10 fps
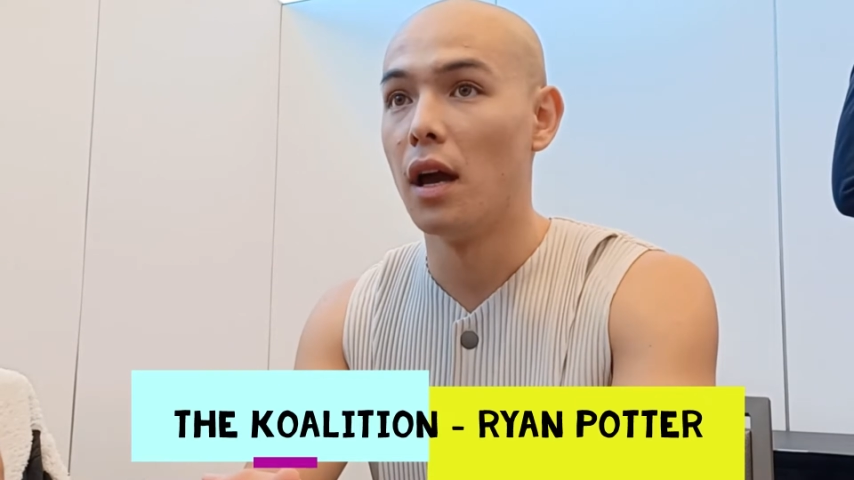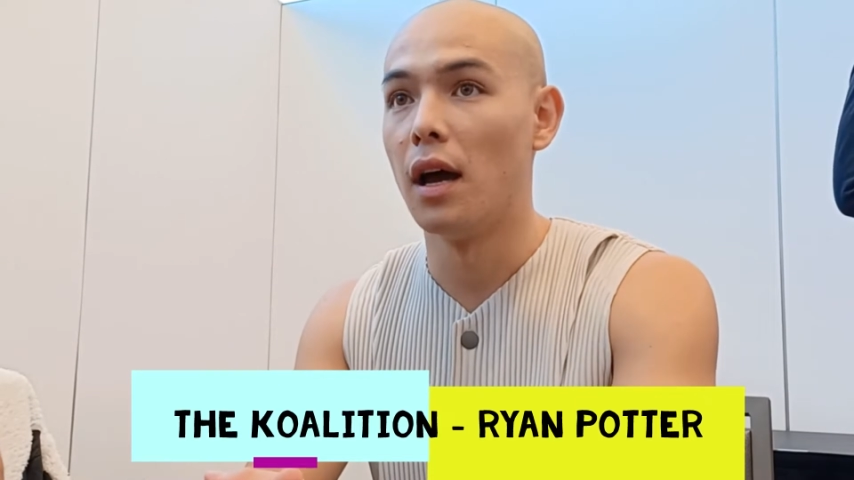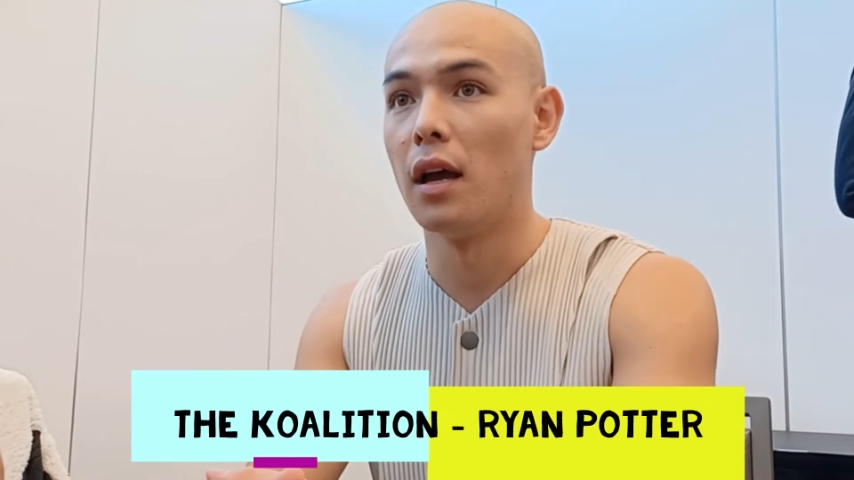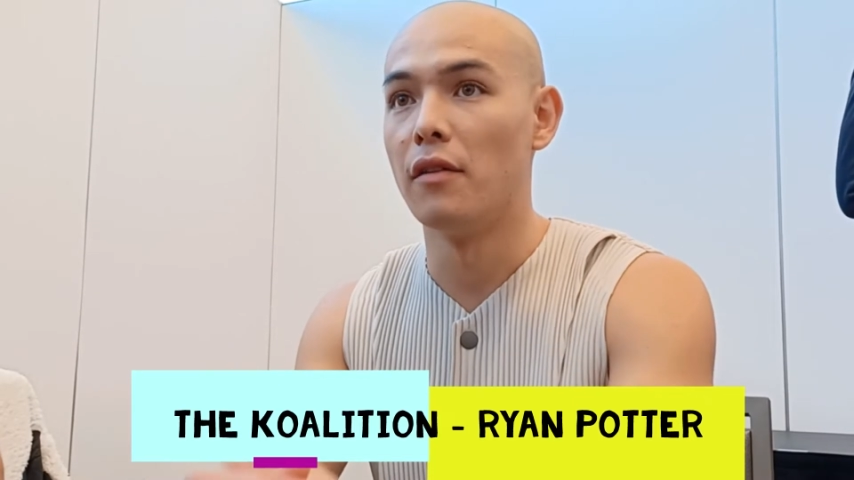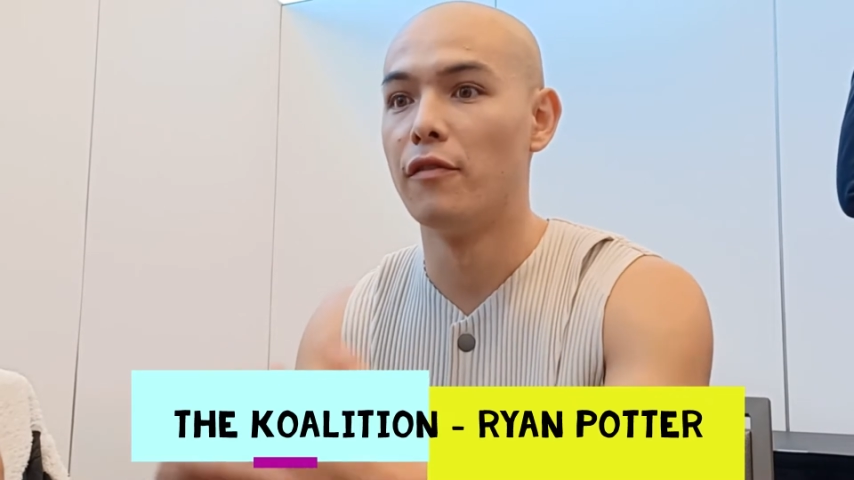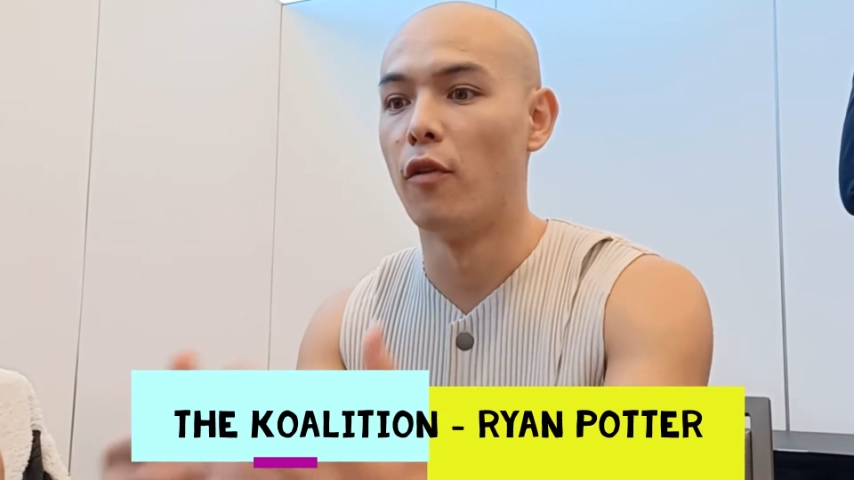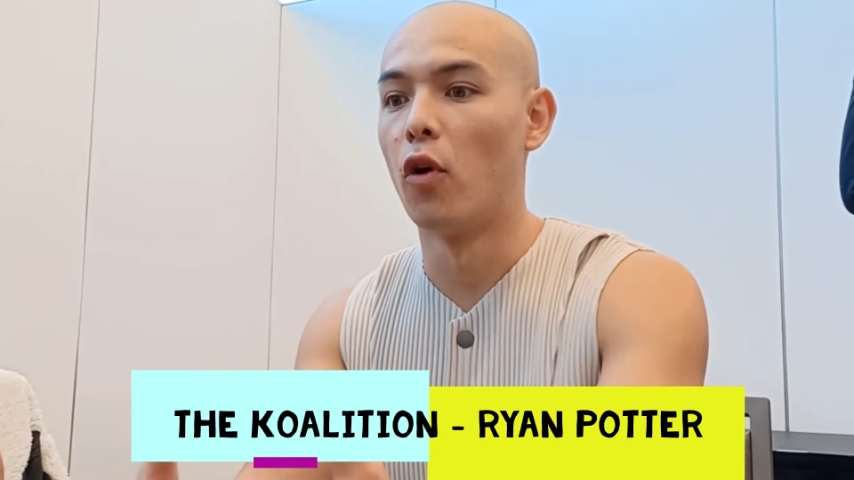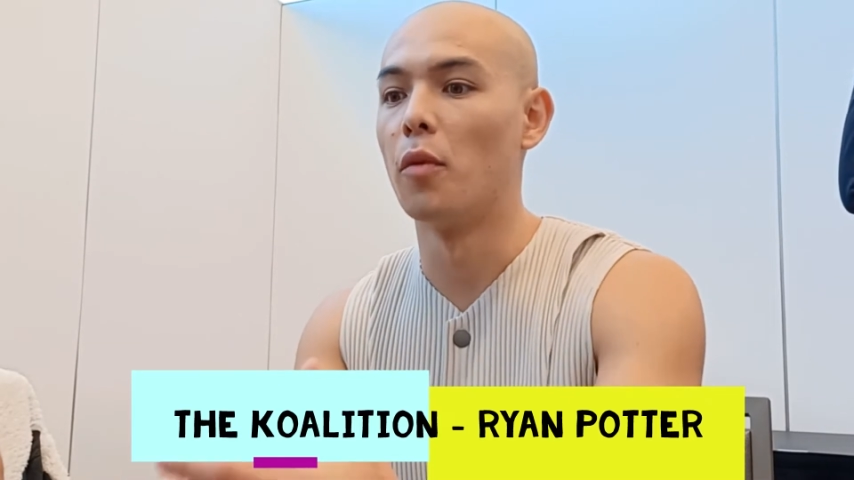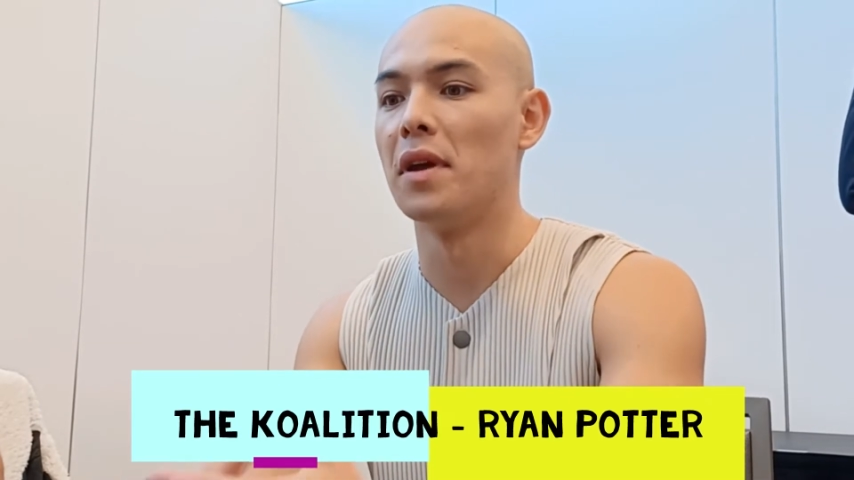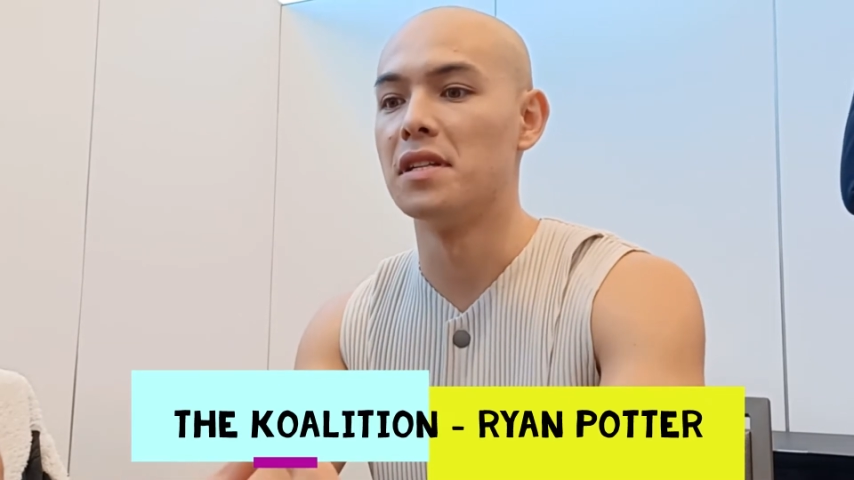Uh,
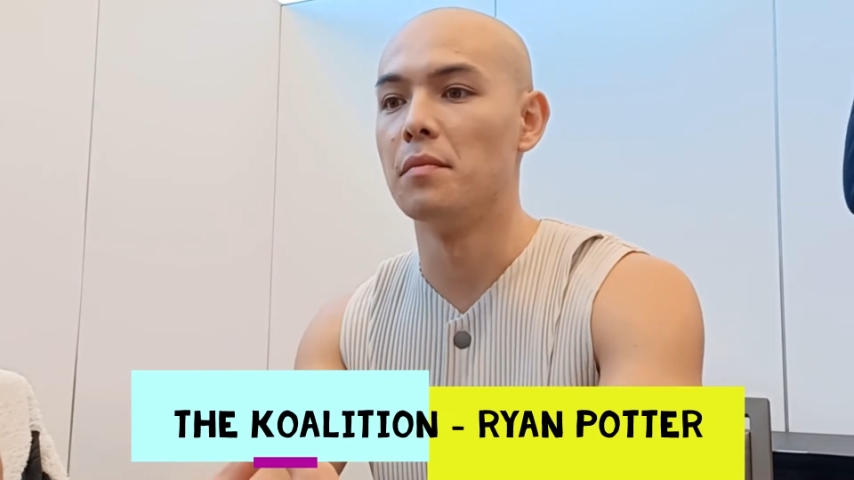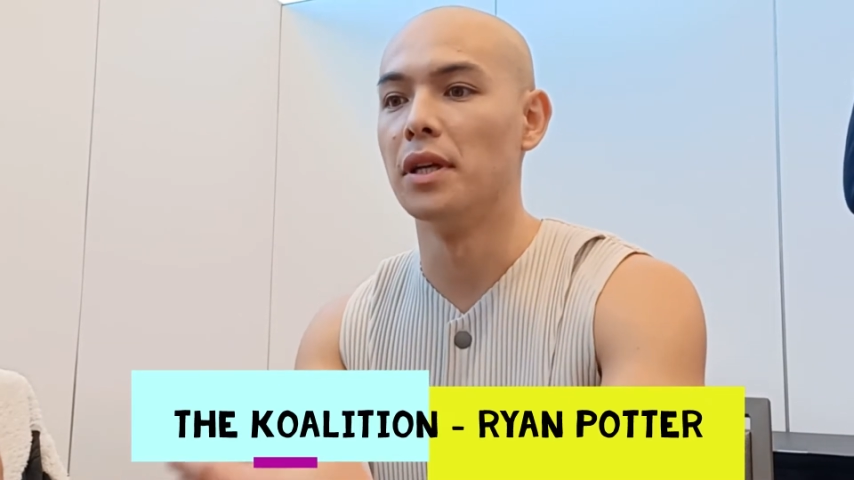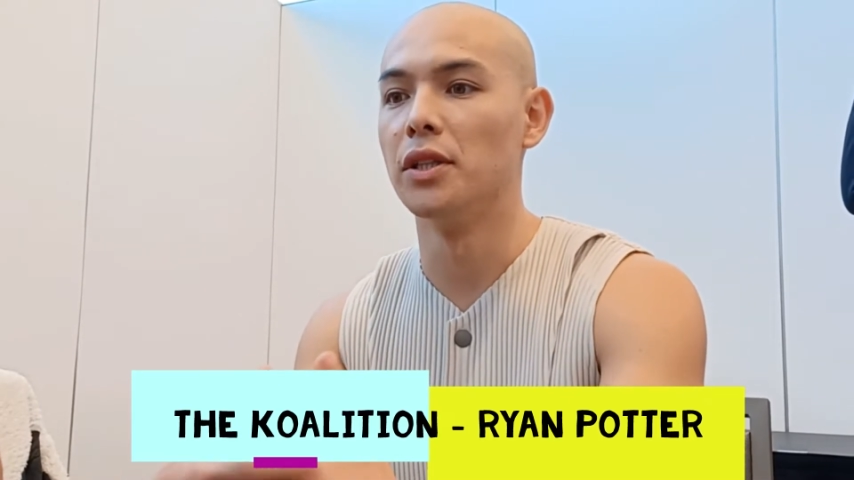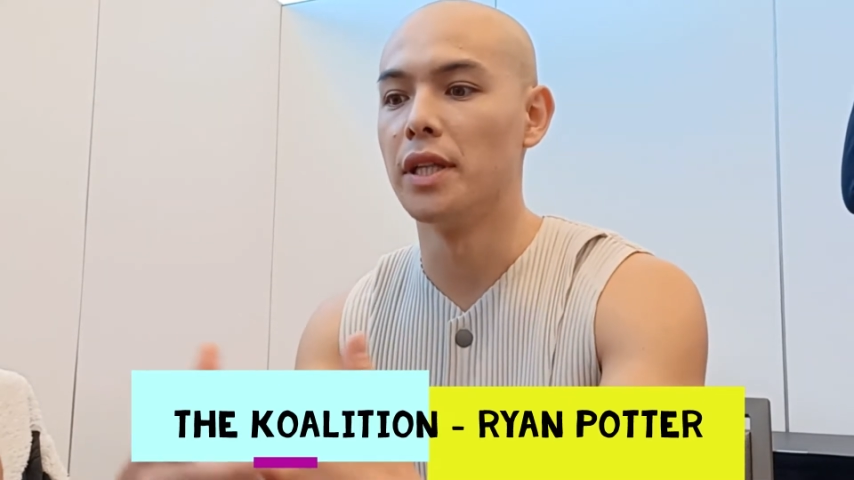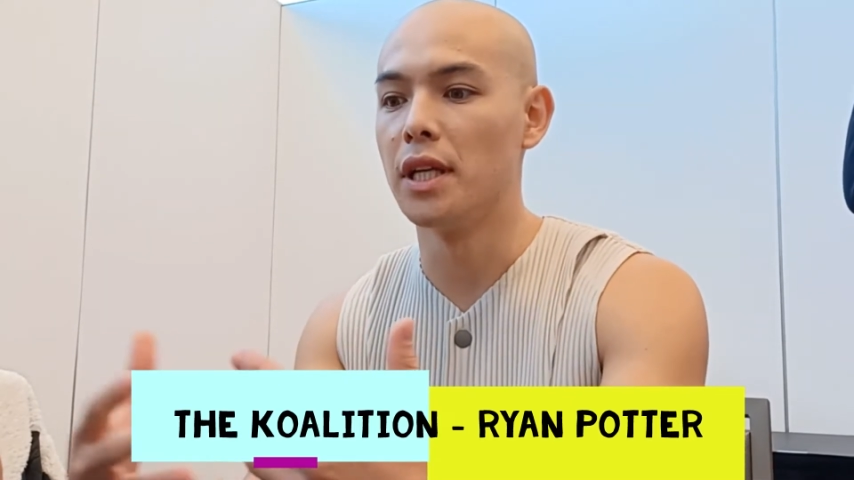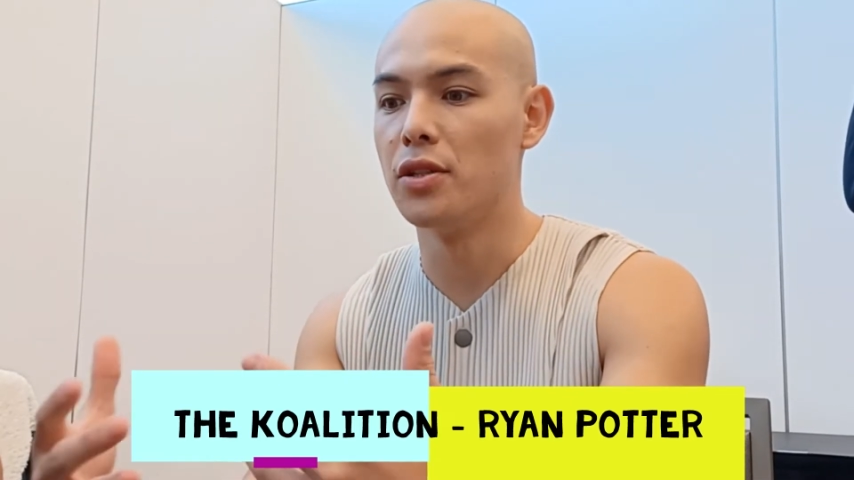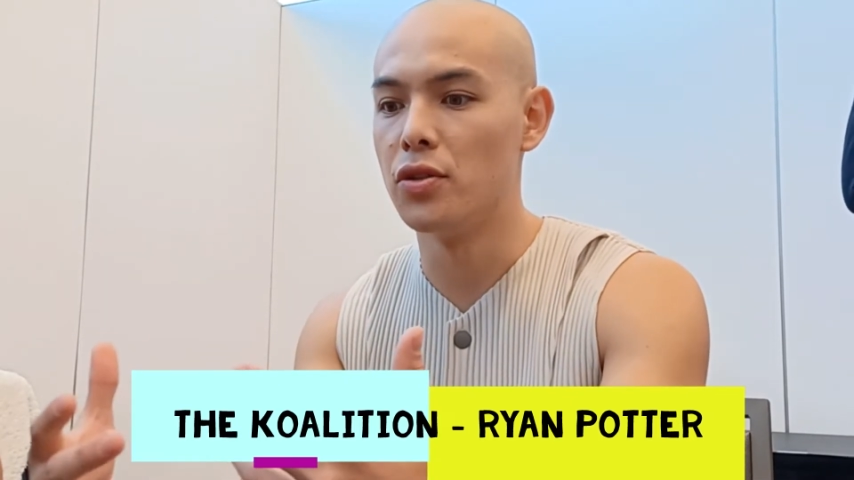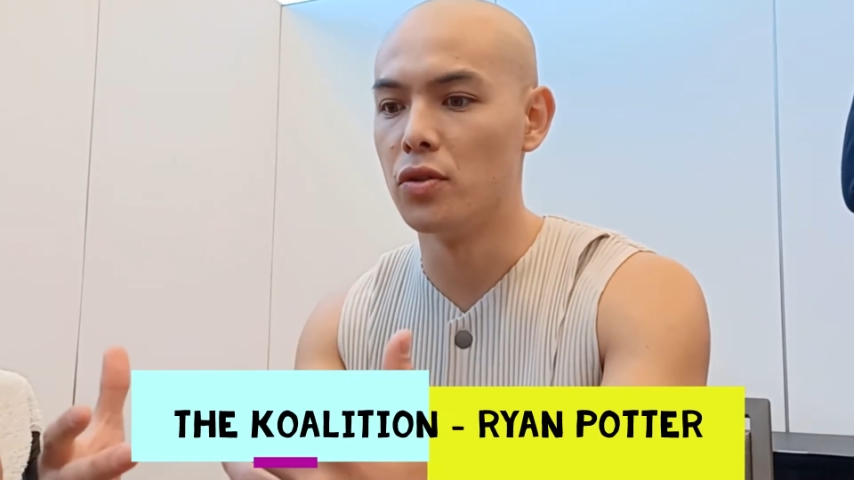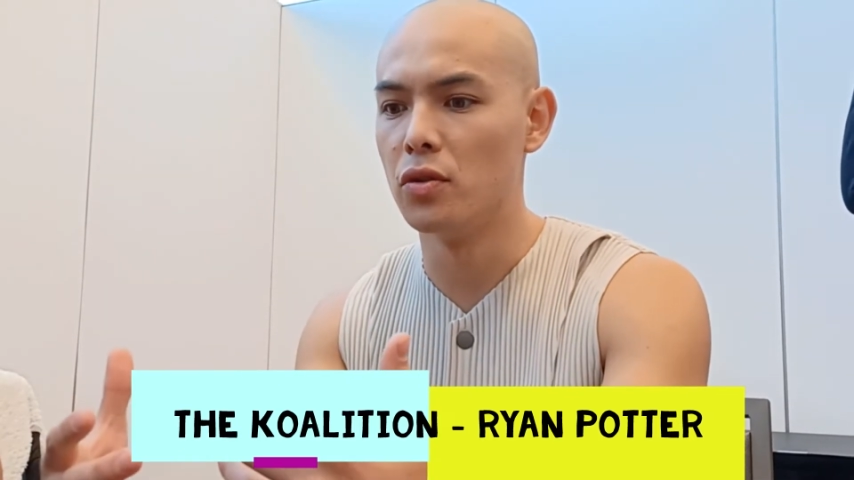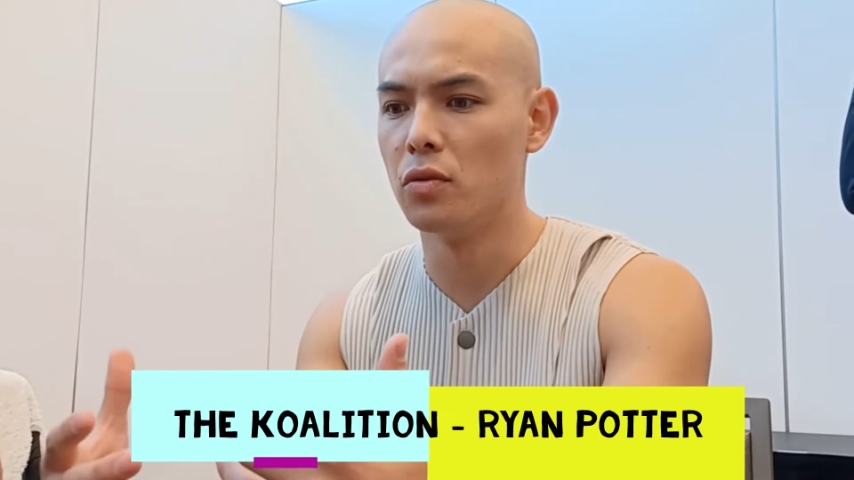inform his ability
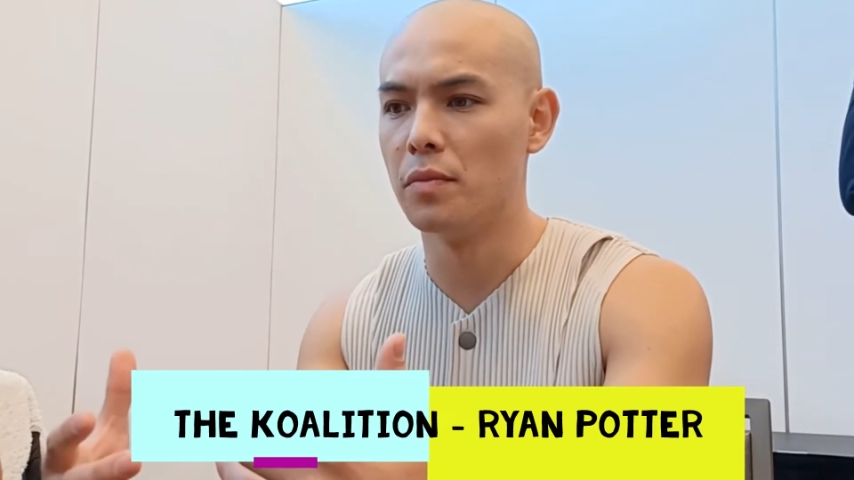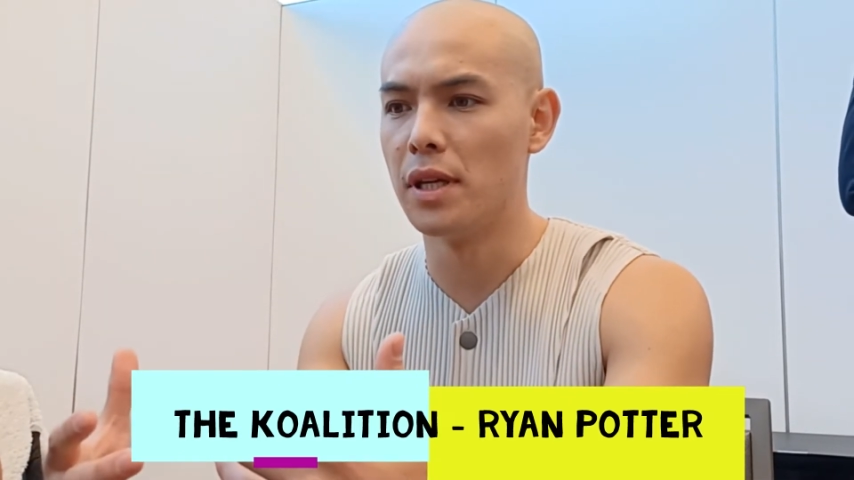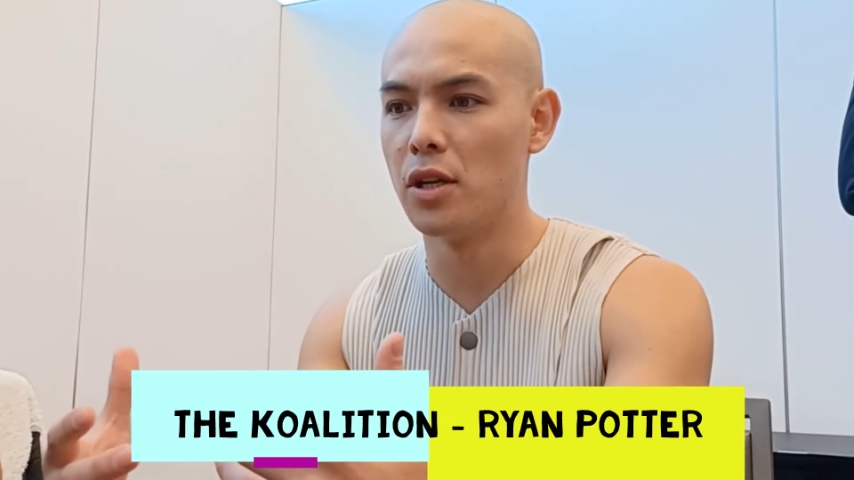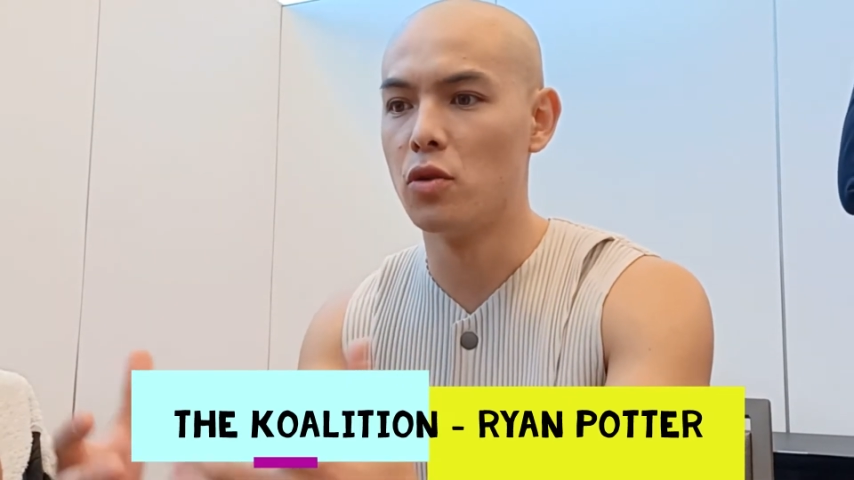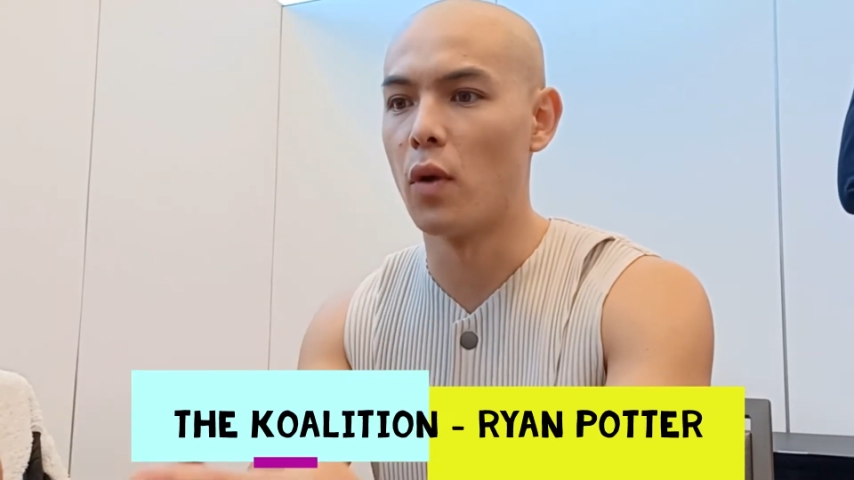to be